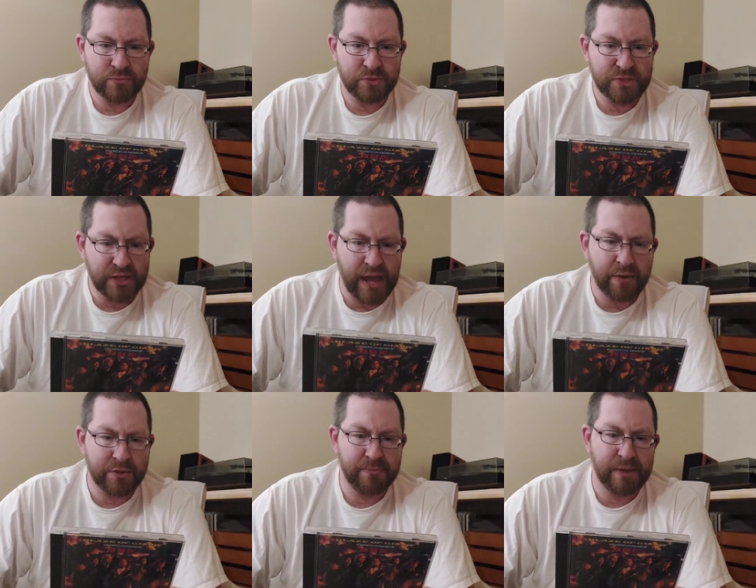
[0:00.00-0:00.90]
stuck
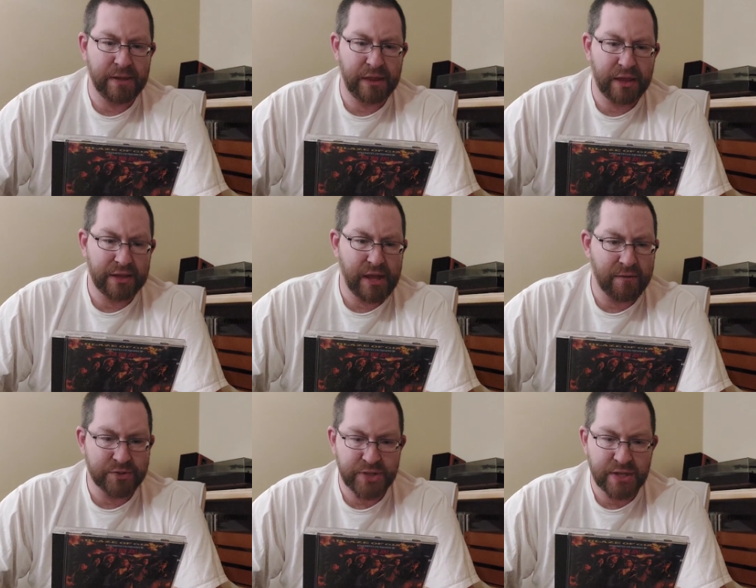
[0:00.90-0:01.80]
out to me, like
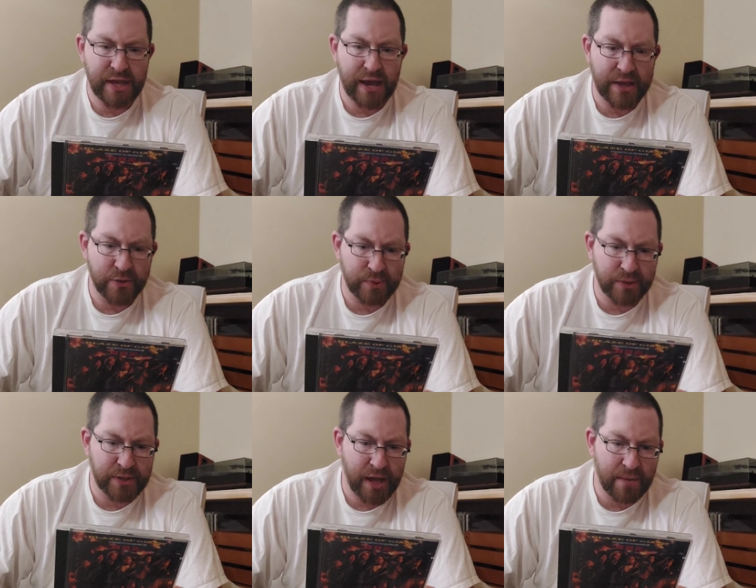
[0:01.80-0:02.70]
Never Say Die, You
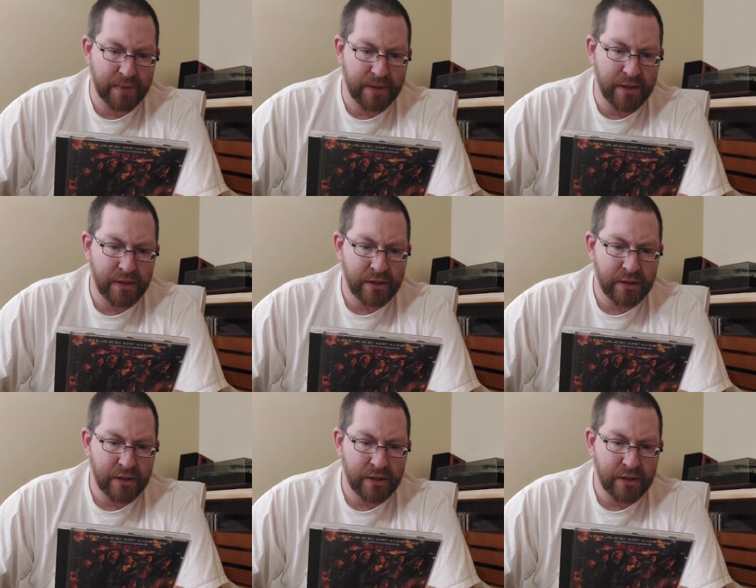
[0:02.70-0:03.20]
Really Got Me,